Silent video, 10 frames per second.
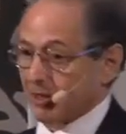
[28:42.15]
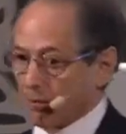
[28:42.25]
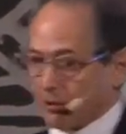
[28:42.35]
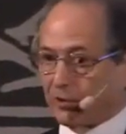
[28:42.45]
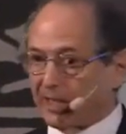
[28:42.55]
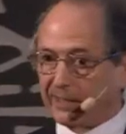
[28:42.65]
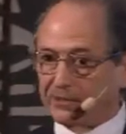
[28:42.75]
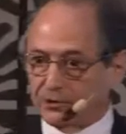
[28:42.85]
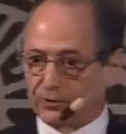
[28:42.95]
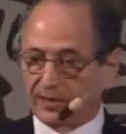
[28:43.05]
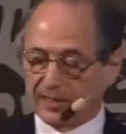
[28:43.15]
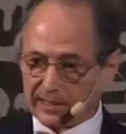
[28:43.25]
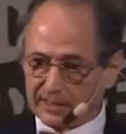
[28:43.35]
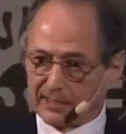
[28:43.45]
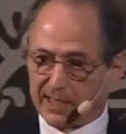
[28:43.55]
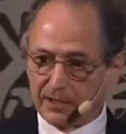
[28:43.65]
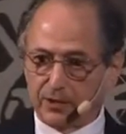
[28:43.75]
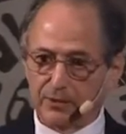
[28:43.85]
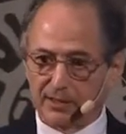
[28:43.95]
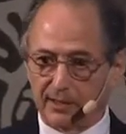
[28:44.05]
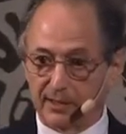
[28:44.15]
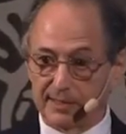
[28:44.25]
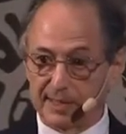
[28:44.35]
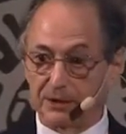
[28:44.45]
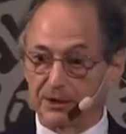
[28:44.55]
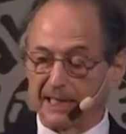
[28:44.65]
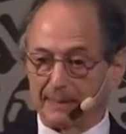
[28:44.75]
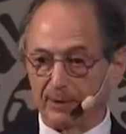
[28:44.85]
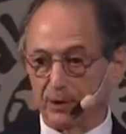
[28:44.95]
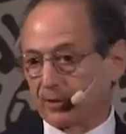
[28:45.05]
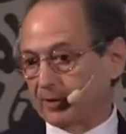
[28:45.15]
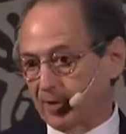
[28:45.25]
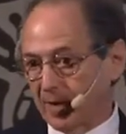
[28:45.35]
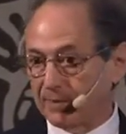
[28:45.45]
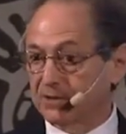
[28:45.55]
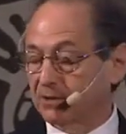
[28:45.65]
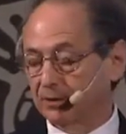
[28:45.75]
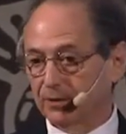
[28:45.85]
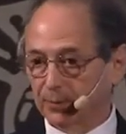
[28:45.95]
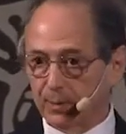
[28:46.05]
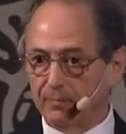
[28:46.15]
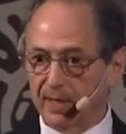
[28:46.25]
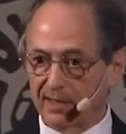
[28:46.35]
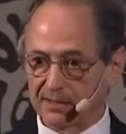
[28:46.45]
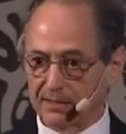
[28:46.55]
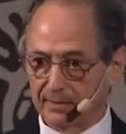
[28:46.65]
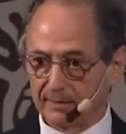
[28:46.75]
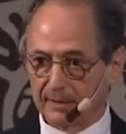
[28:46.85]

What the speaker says: What you can do is take those cells and inject them into a rabbit or a mouse.